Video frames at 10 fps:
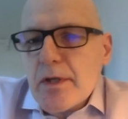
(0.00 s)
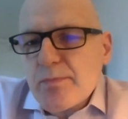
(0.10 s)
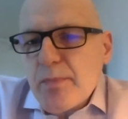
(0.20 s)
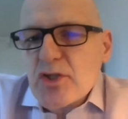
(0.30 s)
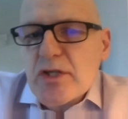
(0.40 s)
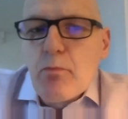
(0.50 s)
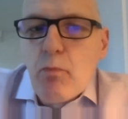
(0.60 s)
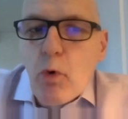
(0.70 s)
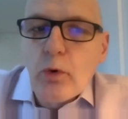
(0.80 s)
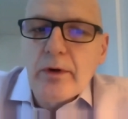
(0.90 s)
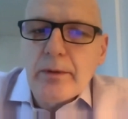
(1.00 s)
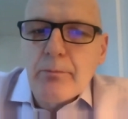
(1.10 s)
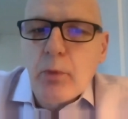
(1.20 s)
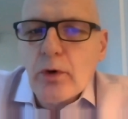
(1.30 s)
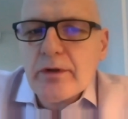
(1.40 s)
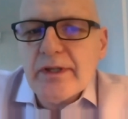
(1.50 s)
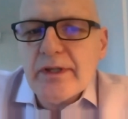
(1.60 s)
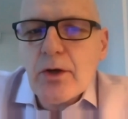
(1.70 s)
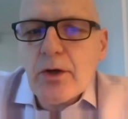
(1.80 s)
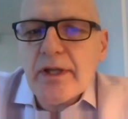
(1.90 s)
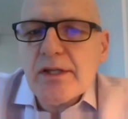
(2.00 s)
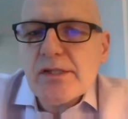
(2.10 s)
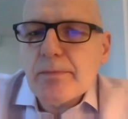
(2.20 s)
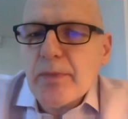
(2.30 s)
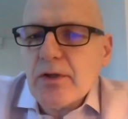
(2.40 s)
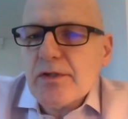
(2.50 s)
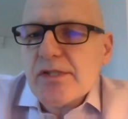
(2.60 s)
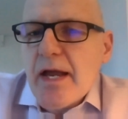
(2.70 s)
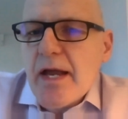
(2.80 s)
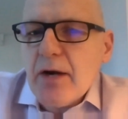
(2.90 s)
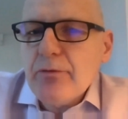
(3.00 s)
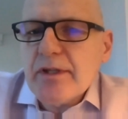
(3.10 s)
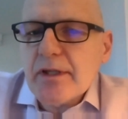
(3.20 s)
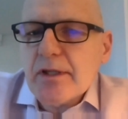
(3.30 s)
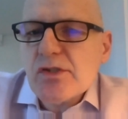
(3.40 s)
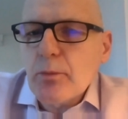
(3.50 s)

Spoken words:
especially more importantly nowadays, because everything is so